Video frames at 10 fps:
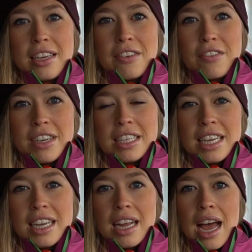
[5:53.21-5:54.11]
can fix
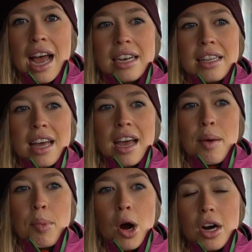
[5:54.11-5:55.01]
it, and
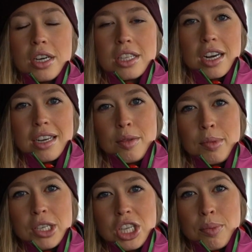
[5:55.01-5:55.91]
the parts are a little
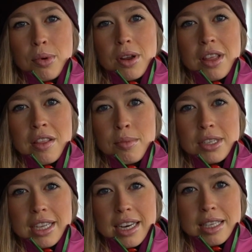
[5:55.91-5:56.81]
bit cheaper than the
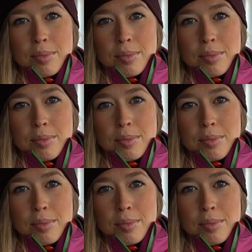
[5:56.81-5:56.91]
Mercedes